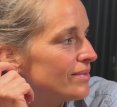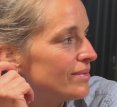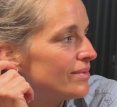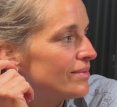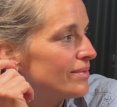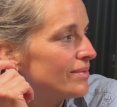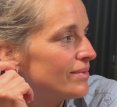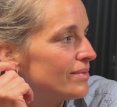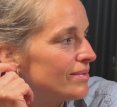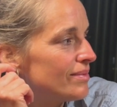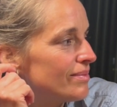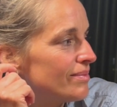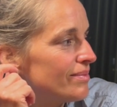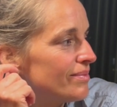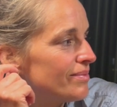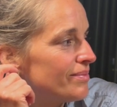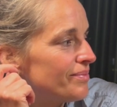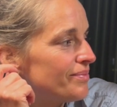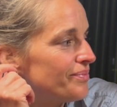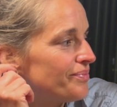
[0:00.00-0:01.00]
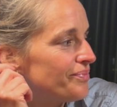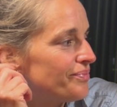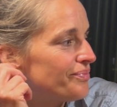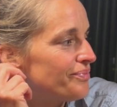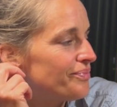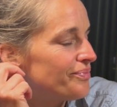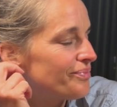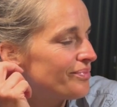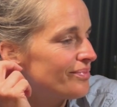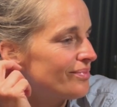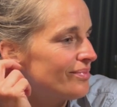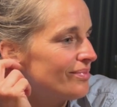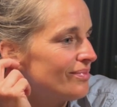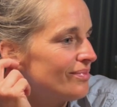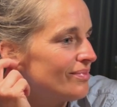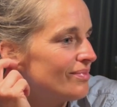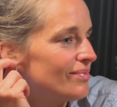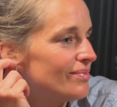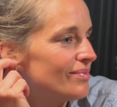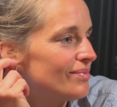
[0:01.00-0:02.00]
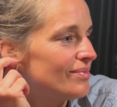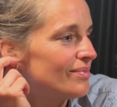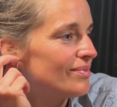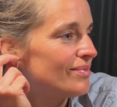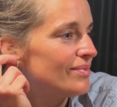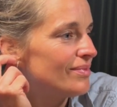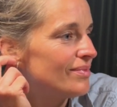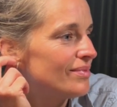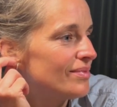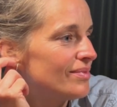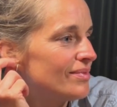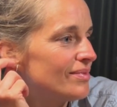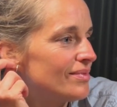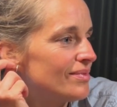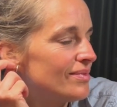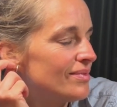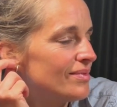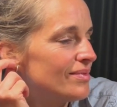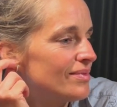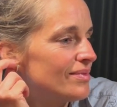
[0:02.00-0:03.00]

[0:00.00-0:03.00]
The person shown says nothing.